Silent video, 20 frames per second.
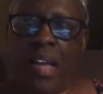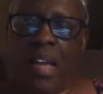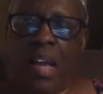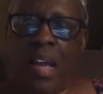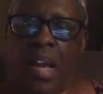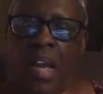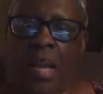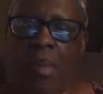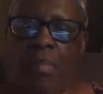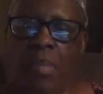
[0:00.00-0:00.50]

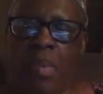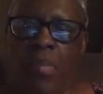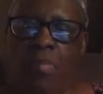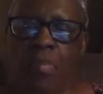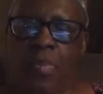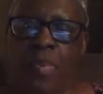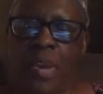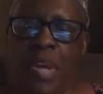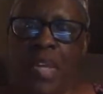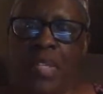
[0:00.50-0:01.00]
I've been
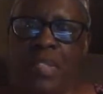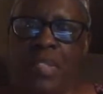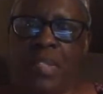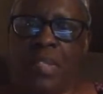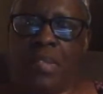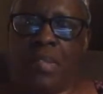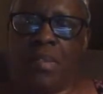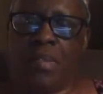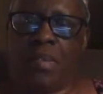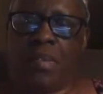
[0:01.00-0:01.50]

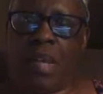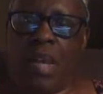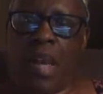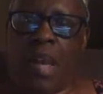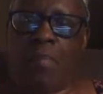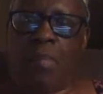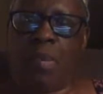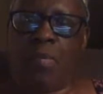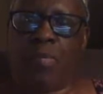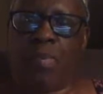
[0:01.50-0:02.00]
pressing
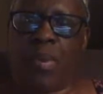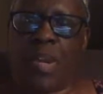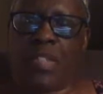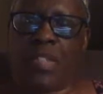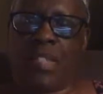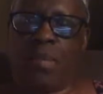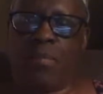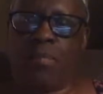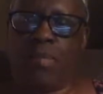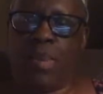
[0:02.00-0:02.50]

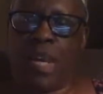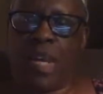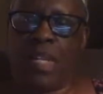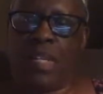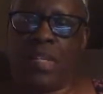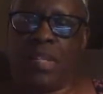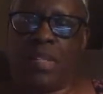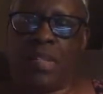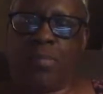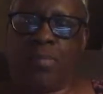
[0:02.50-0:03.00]

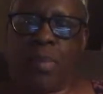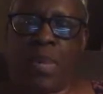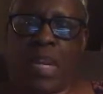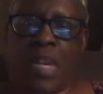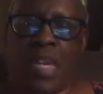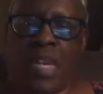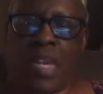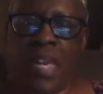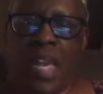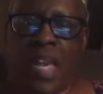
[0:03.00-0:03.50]
buttons,
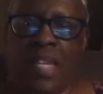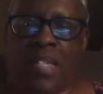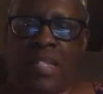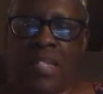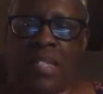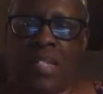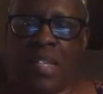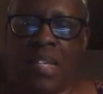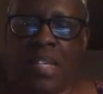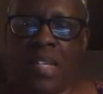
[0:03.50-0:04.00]
but
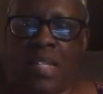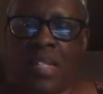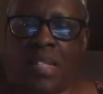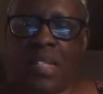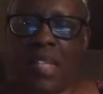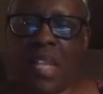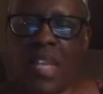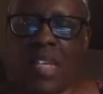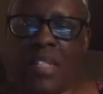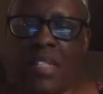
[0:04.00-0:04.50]
yes,
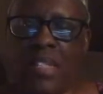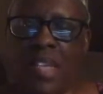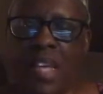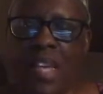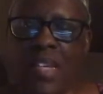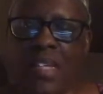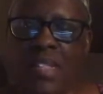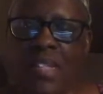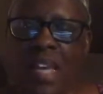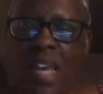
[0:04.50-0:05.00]
stay
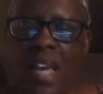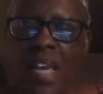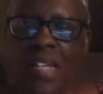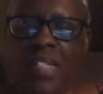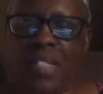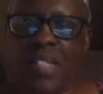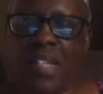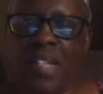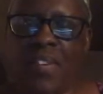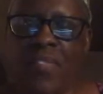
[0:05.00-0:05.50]

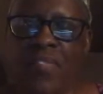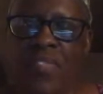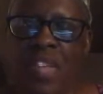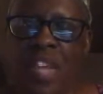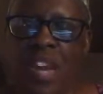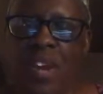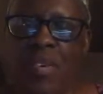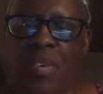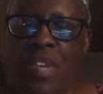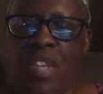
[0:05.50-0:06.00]
sanitized if
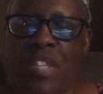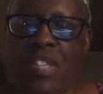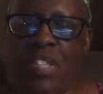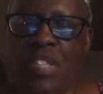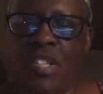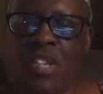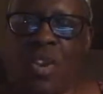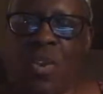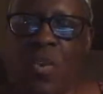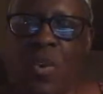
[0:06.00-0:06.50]
there is
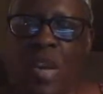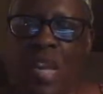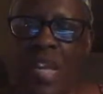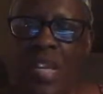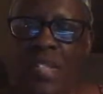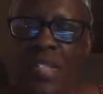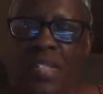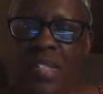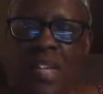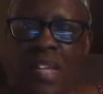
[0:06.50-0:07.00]
no
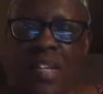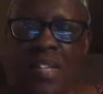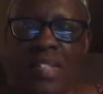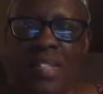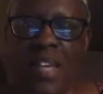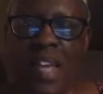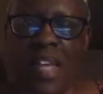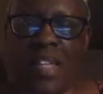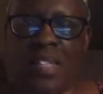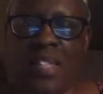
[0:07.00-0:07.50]
hand
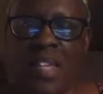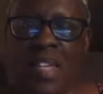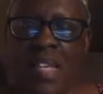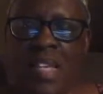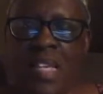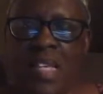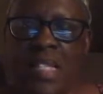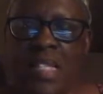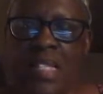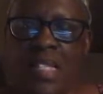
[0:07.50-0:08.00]
sanitizer.
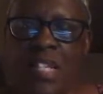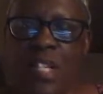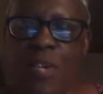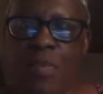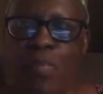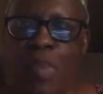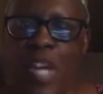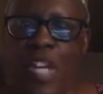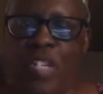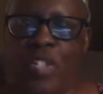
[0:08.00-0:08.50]
Still
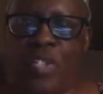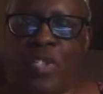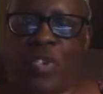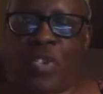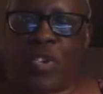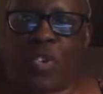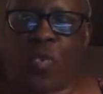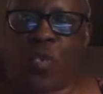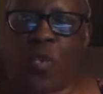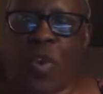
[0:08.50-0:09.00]
make sure
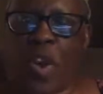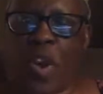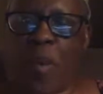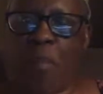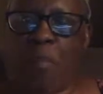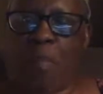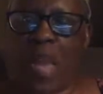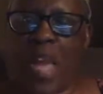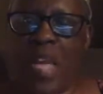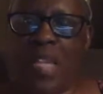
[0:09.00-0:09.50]
to wear
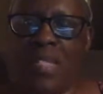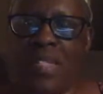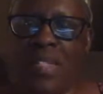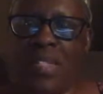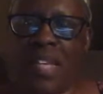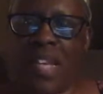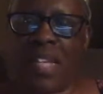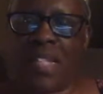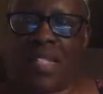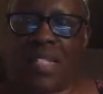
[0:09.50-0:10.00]
a mask,
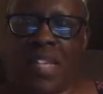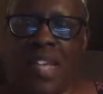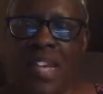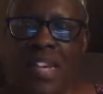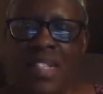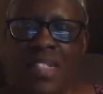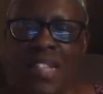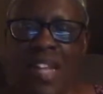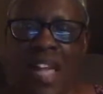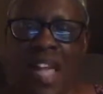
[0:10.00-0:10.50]
stay
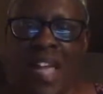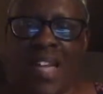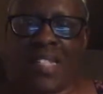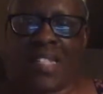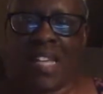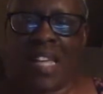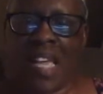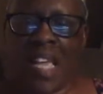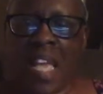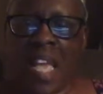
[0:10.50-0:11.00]
sanitized,
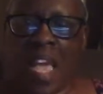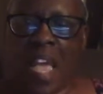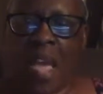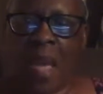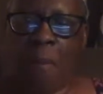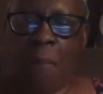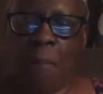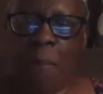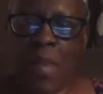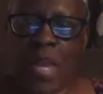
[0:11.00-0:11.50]

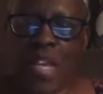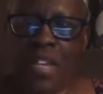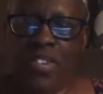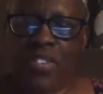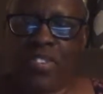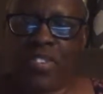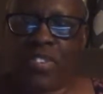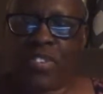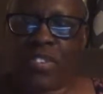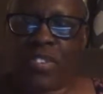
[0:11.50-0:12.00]
and be
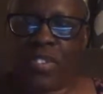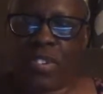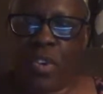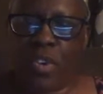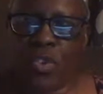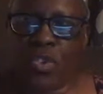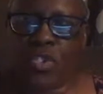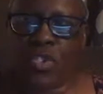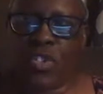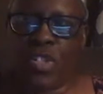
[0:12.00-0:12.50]

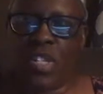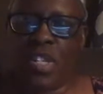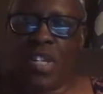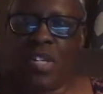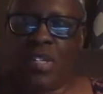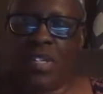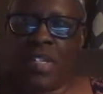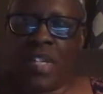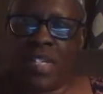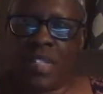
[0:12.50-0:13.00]
socially
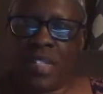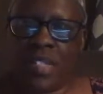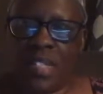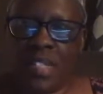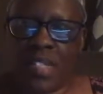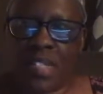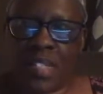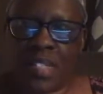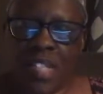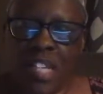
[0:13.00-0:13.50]

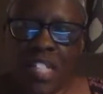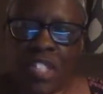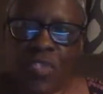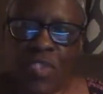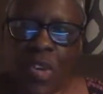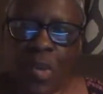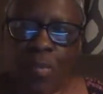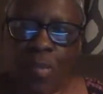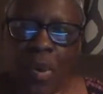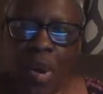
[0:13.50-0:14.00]
distant 6
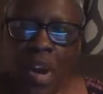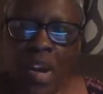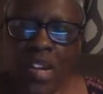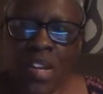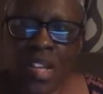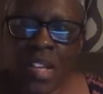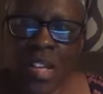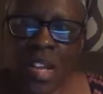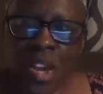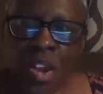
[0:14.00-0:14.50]
feet apart.
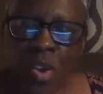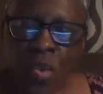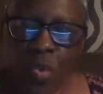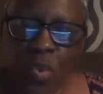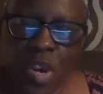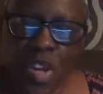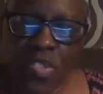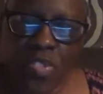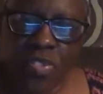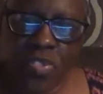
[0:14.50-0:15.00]

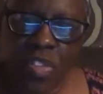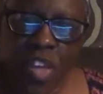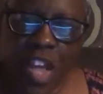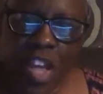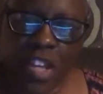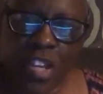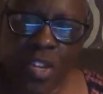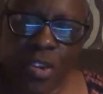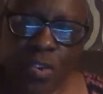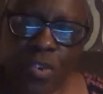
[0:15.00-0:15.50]
We
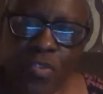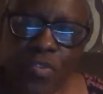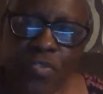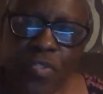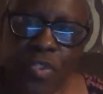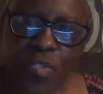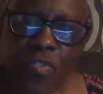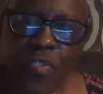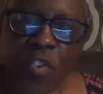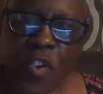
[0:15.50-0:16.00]
thank you,
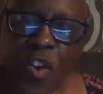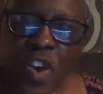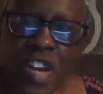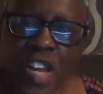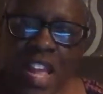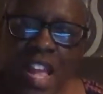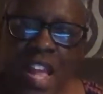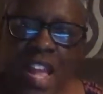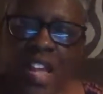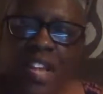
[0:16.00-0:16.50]
the
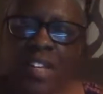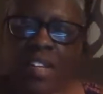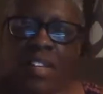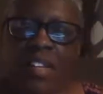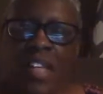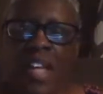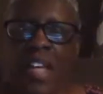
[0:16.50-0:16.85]
48.